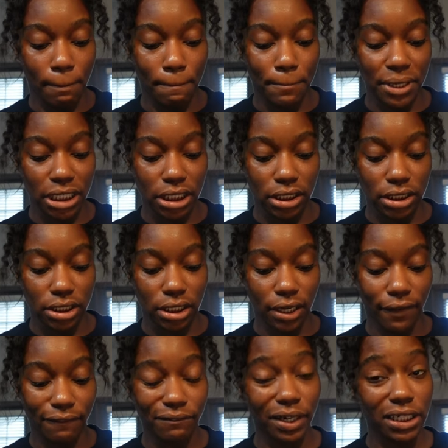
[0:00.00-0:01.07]
but
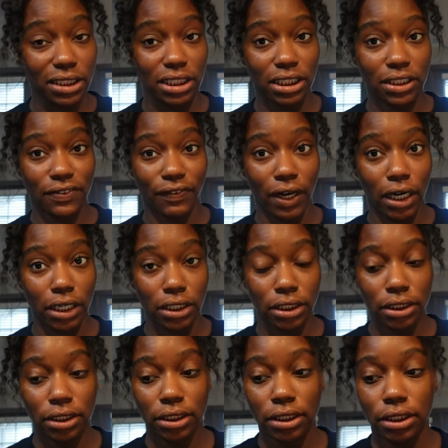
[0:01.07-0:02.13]
first things
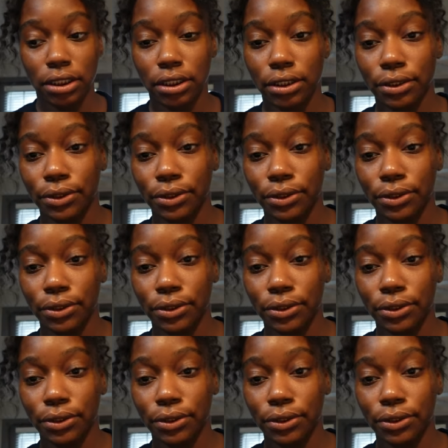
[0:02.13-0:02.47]
first,